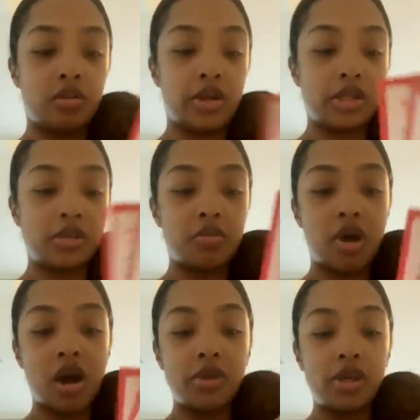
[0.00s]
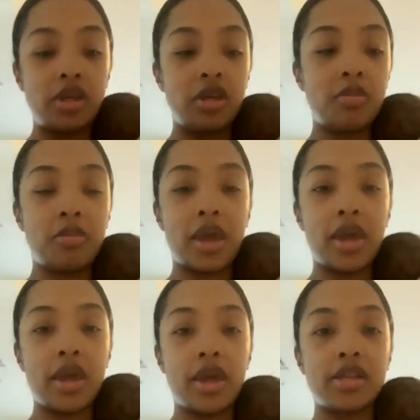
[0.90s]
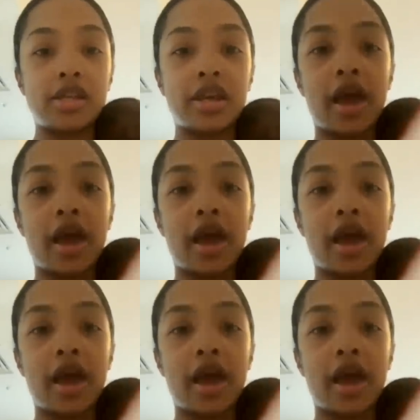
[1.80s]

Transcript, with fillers: But it's Mommy Made